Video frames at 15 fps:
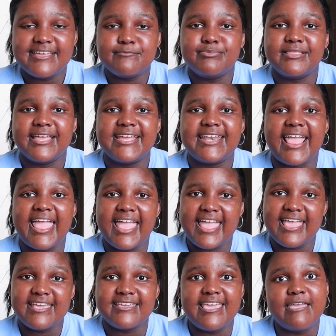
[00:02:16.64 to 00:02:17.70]
they played
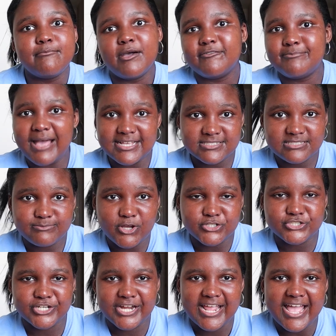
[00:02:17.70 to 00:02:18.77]
a game of
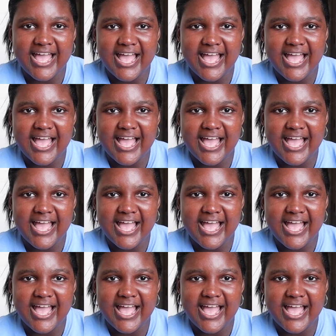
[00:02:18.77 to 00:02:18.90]
basketball during